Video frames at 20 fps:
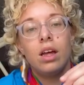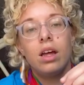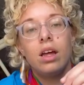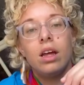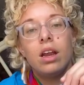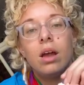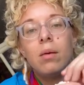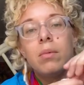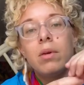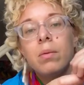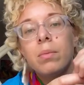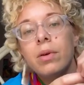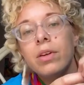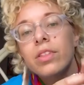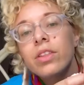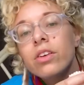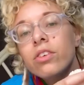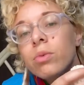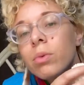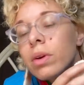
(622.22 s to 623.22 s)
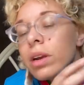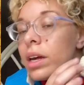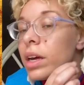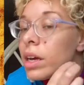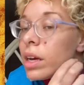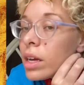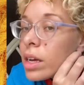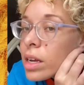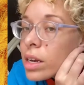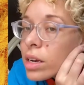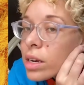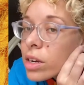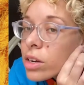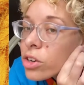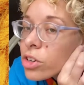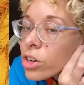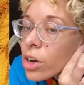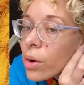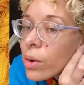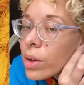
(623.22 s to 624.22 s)
And I'm gonna put this one in to
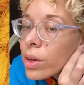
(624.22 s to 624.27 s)
show